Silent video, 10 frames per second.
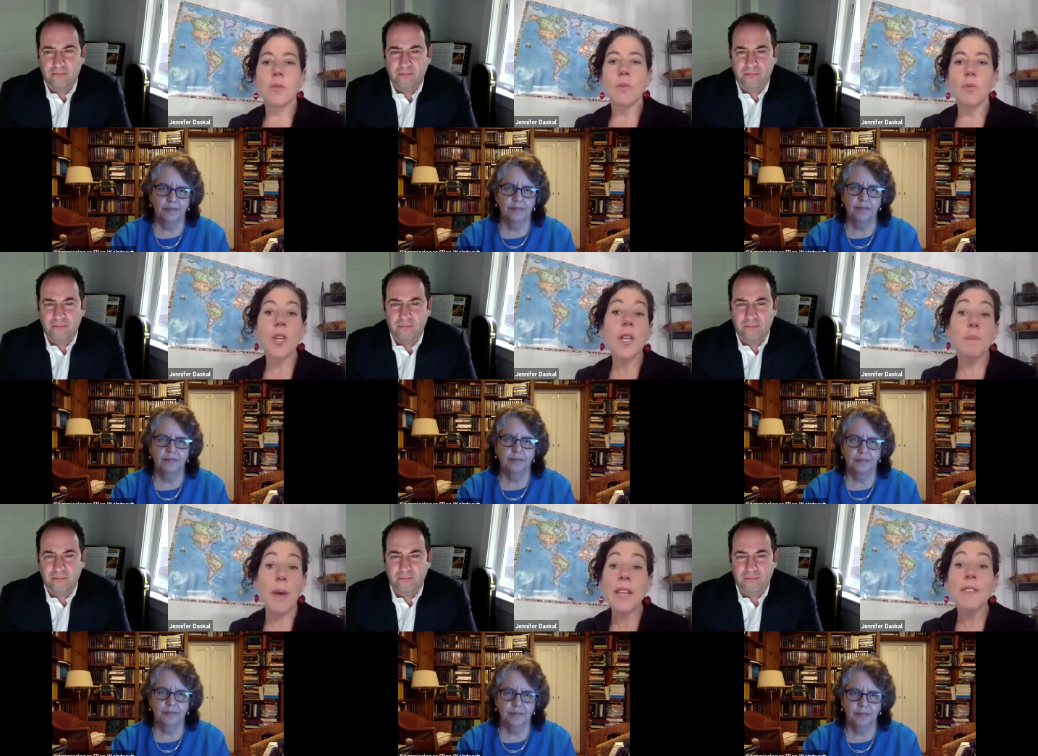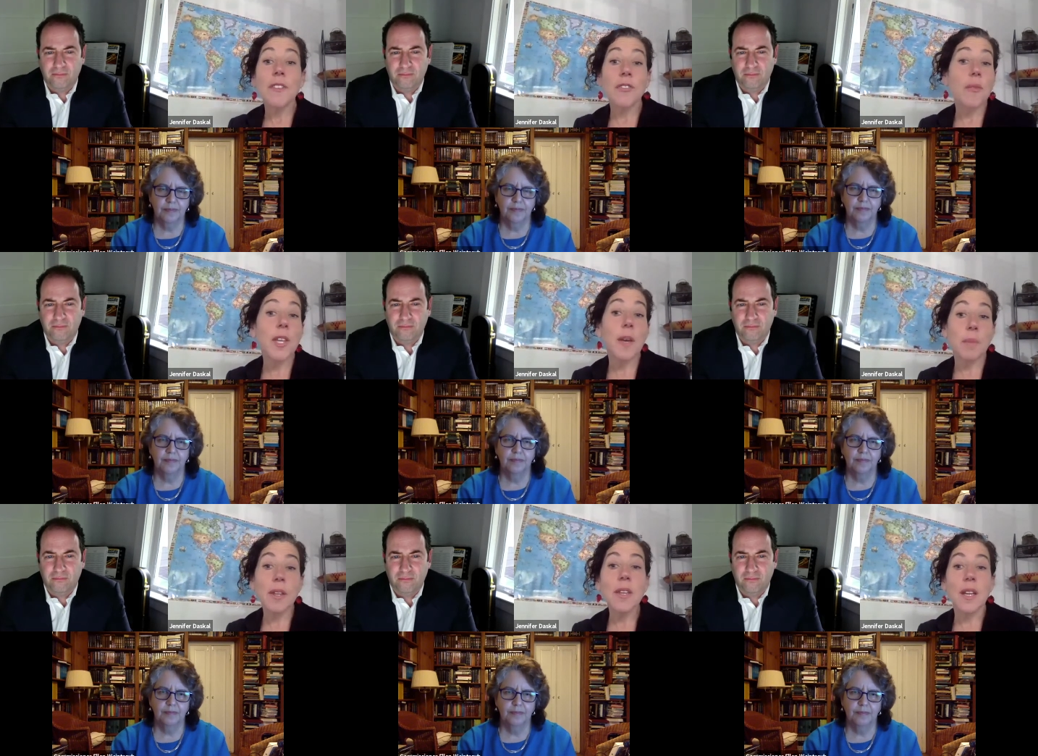Speaker 1: really benefit from the
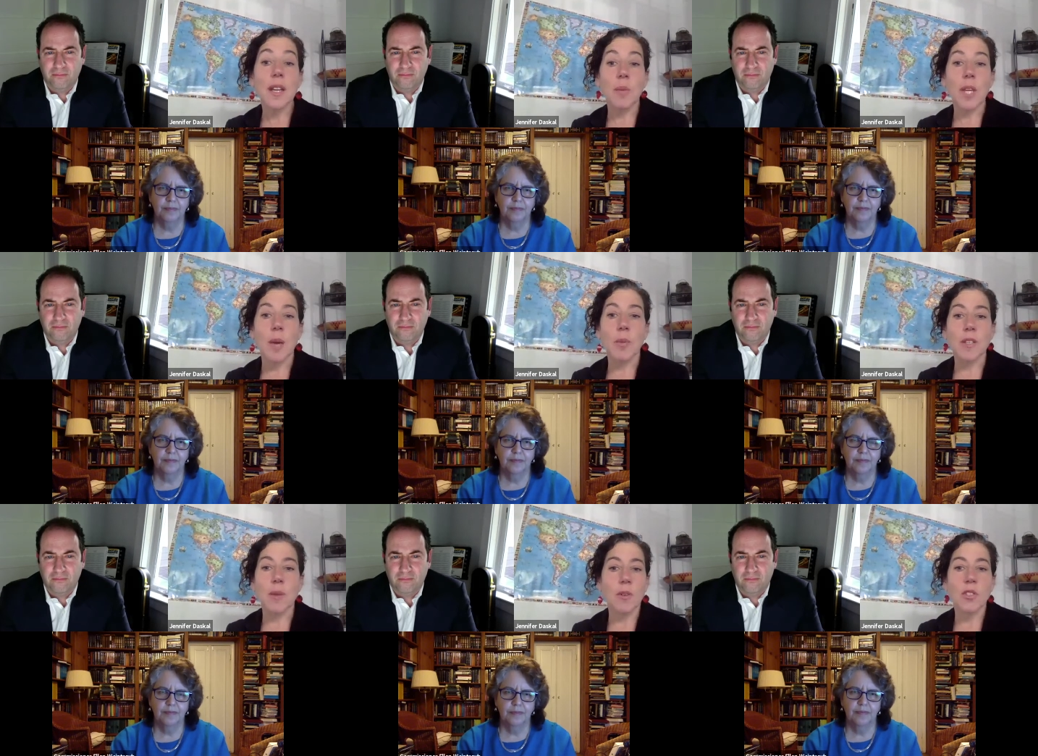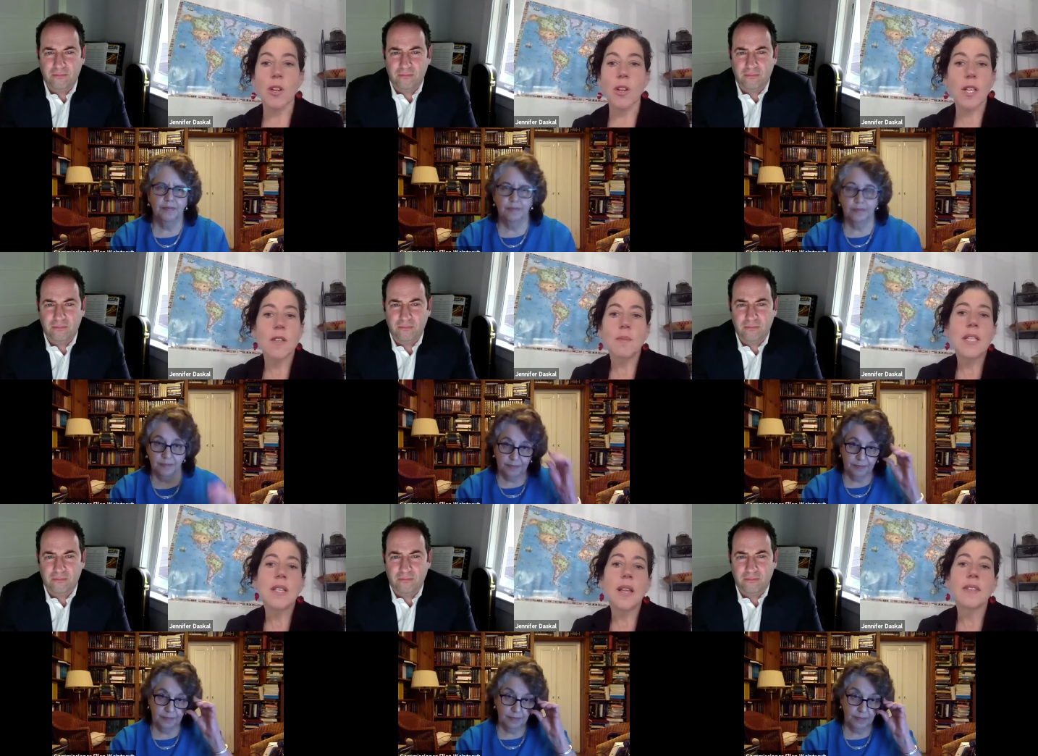ability of being able to microtarget because it makes it
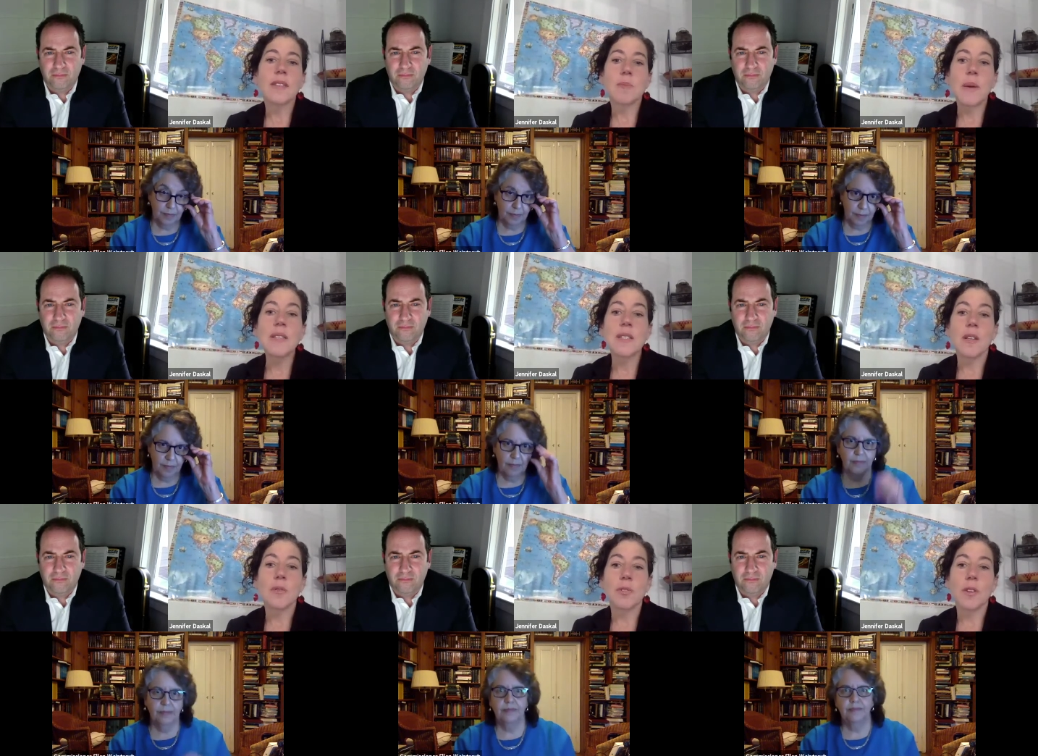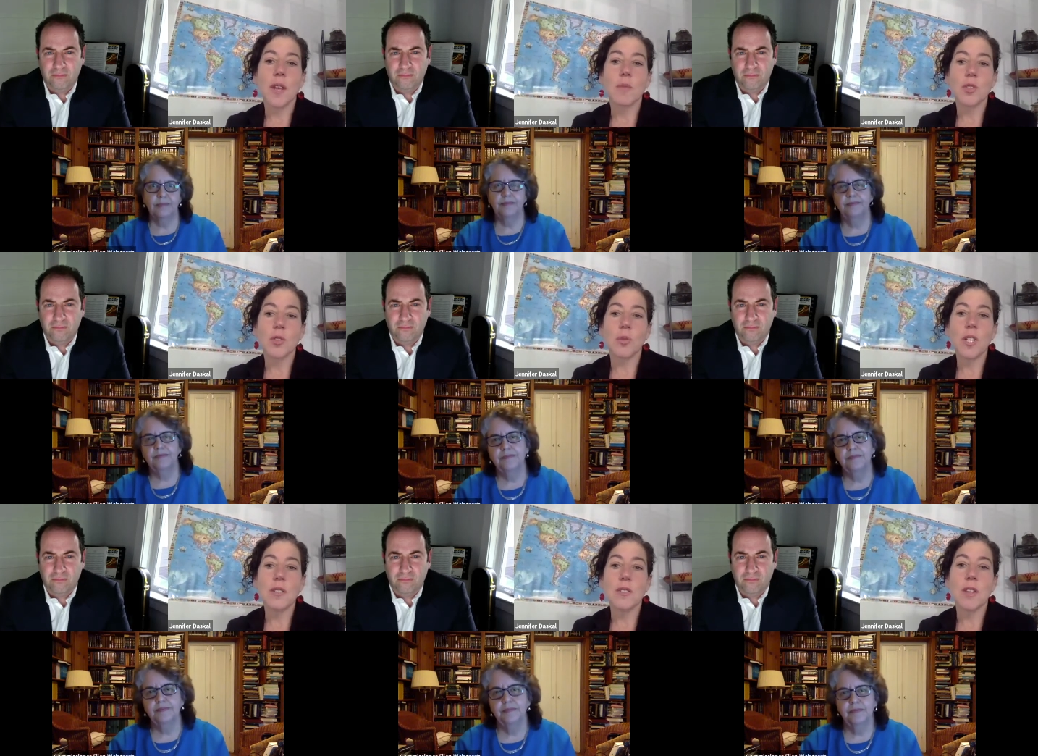less expensive for them to
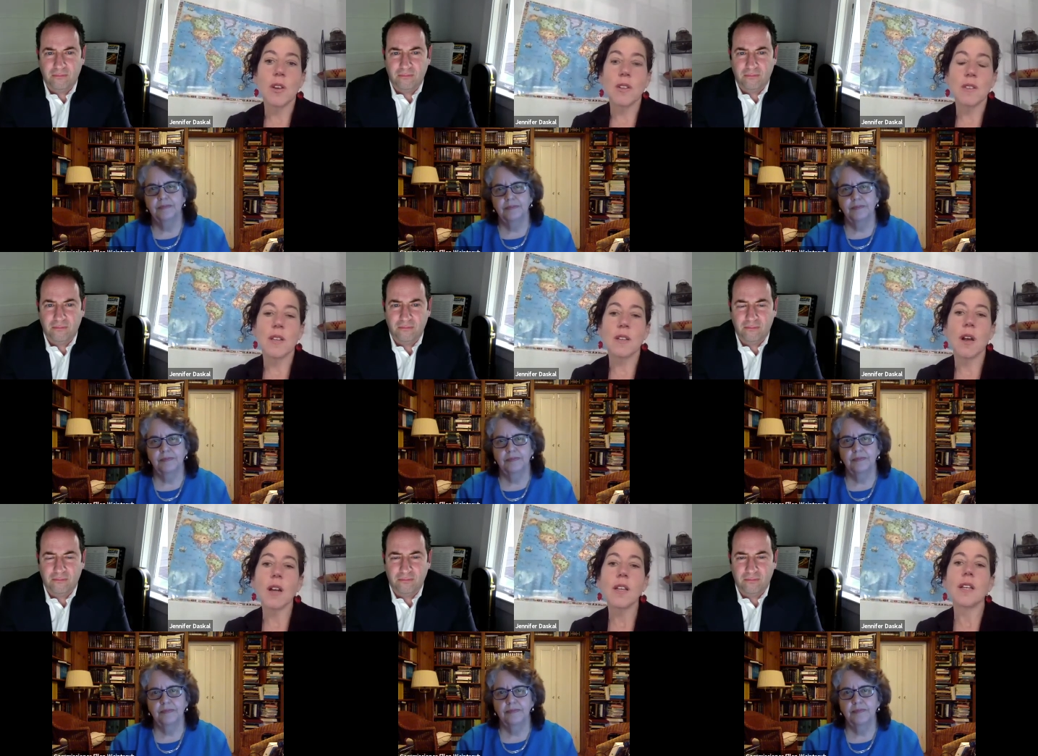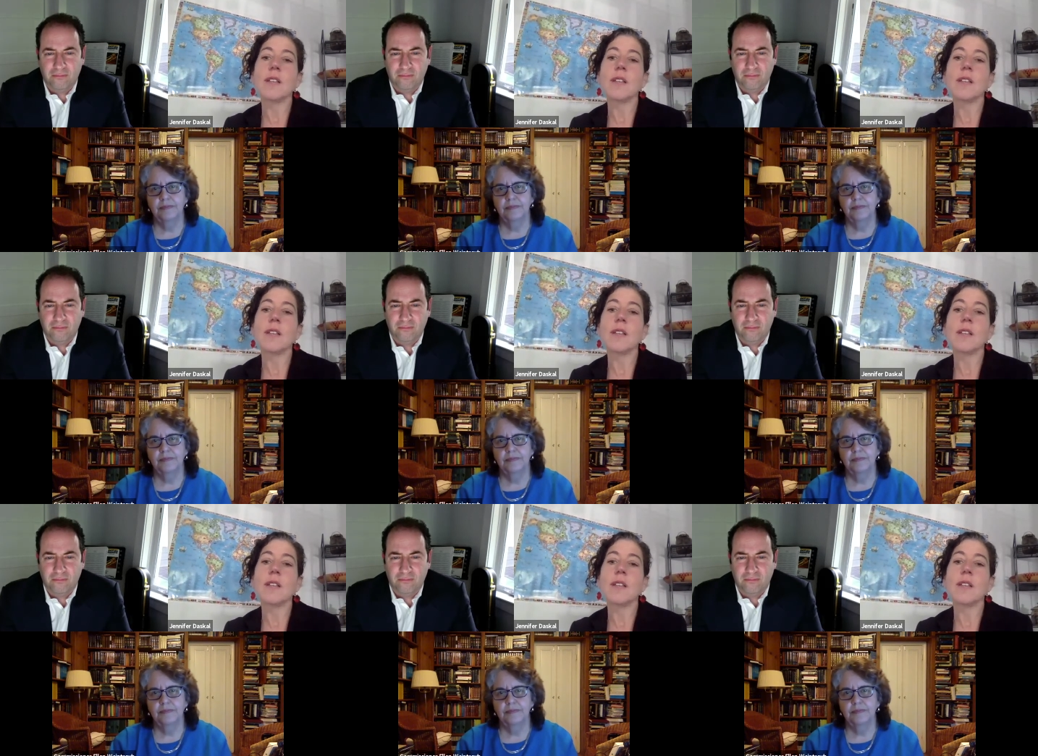reach their intended audience.